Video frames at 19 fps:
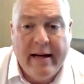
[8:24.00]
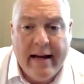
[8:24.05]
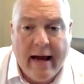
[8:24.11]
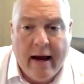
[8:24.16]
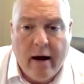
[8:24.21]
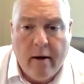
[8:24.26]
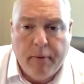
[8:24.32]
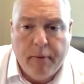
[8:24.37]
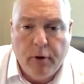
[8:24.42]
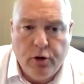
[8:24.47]
We're
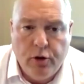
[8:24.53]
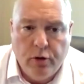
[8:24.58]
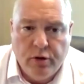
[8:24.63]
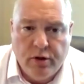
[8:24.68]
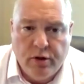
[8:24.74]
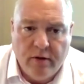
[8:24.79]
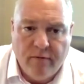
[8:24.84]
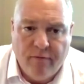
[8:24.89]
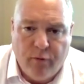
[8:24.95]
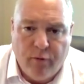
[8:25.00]
now
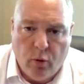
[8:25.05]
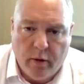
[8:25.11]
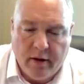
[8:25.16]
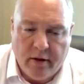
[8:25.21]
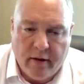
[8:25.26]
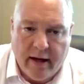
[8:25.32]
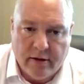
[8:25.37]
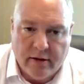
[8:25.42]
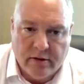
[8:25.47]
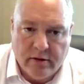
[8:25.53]
producing
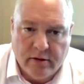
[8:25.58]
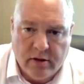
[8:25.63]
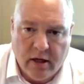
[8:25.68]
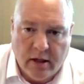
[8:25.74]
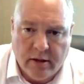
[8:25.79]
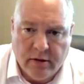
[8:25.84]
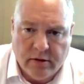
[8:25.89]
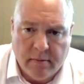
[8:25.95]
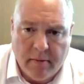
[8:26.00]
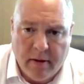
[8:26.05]

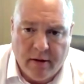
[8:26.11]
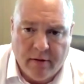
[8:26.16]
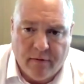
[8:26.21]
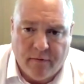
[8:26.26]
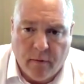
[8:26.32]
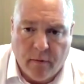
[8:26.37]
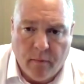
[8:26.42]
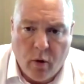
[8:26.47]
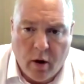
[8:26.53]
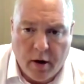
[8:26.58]
40,000 tons a
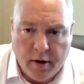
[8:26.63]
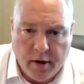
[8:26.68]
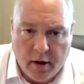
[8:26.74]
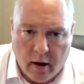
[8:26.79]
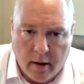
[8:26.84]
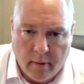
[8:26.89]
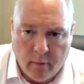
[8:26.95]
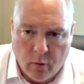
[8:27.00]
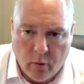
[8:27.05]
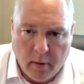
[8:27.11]
month from one
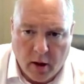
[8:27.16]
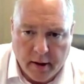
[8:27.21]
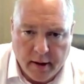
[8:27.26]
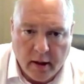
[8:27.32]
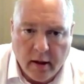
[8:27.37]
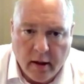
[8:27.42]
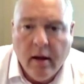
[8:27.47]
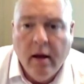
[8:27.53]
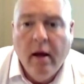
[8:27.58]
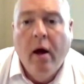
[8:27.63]
high wall
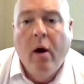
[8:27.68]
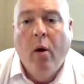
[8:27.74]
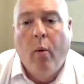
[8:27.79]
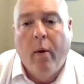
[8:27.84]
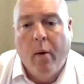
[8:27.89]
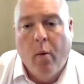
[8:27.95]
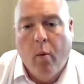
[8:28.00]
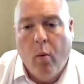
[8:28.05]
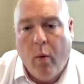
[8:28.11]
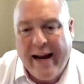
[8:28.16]
miner.
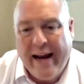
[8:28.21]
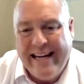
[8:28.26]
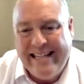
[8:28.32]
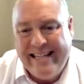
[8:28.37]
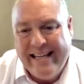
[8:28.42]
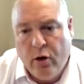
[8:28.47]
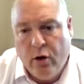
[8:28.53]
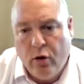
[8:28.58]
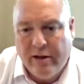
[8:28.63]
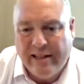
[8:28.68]
We're
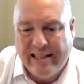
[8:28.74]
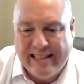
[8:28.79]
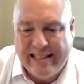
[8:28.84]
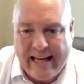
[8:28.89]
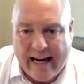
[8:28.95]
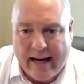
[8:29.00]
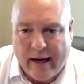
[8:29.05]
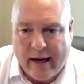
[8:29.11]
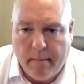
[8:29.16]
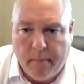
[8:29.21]
waiting on a
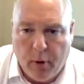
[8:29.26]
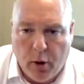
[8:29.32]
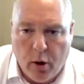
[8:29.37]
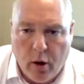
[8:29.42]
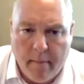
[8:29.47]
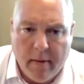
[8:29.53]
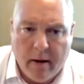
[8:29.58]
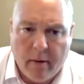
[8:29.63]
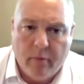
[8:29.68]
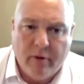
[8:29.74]
second
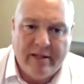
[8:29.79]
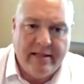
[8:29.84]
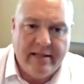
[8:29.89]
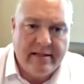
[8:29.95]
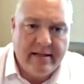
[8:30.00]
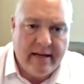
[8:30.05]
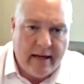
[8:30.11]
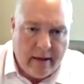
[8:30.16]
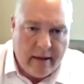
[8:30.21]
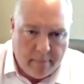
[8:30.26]
permit,
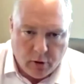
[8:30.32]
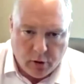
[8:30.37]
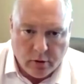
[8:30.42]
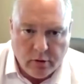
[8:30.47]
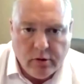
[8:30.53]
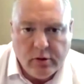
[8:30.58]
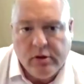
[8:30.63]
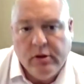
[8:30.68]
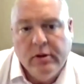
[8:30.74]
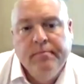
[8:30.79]
which is
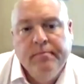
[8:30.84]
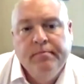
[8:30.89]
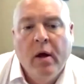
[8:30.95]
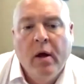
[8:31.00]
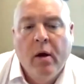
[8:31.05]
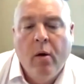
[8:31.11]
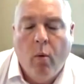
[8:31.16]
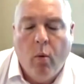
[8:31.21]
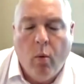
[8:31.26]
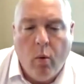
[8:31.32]
imminent.
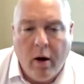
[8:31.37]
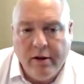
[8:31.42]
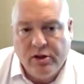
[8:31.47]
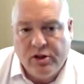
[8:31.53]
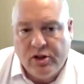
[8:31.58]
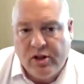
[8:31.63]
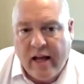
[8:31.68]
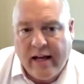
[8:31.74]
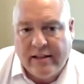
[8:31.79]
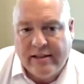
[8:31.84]

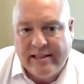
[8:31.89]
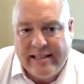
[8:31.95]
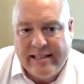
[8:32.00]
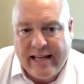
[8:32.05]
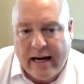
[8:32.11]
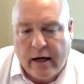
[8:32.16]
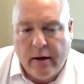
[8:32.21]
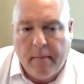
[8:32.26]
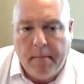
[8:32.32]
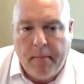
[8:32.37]
Once that
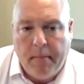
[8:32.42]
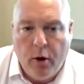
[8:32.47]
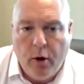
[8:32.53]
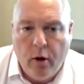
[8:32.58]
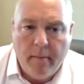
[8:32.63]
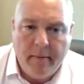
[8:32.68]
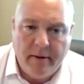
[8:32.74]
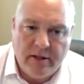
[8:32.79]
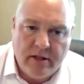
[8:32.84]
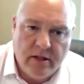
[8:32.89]
second
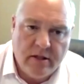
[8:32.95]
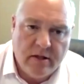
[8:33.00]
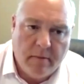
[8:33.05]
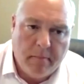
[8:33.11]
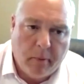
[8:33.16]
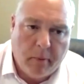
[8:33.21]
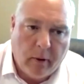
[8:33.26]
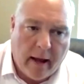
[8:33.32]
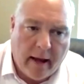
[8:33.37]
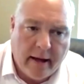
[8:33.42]
permit
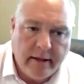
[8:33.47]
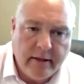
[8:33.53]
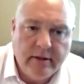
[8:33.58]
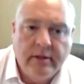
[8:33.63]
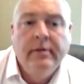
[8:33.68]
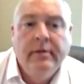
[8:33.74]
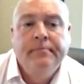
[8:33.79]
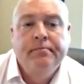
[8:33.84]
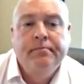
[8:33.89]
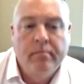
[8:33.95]
is in
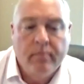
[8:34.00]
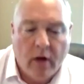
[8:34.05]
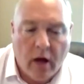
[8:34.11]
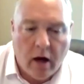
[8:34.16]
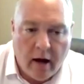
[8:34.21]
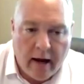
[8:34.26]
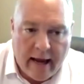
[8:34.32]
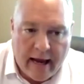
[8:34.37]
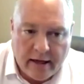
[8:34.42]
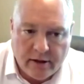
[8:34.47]
place,
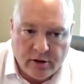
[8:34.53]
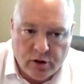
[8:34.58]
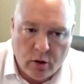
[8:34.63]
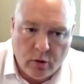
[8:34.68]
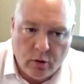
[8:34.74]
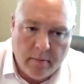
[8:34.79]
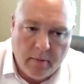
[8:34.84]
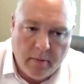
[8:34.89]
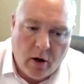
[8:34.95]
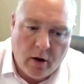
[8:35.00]
I had
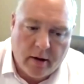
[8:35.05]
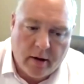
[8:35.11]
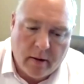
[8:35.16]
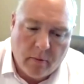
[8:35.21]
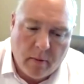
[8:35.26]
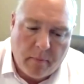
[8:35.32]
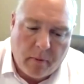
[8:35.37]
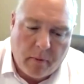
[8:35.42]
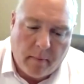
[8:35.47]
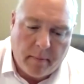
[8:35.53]
told the
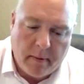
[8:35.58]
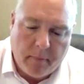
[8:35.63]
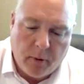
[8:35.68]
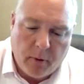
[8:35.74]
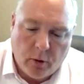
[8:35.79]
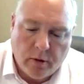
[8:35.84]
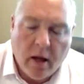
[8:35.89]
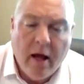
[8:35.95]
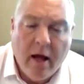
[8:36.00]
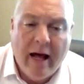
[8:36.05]
market we'd
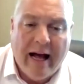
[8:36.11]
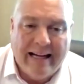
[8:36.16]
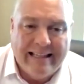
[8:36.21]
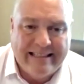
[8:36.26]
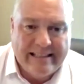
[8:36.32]
probably put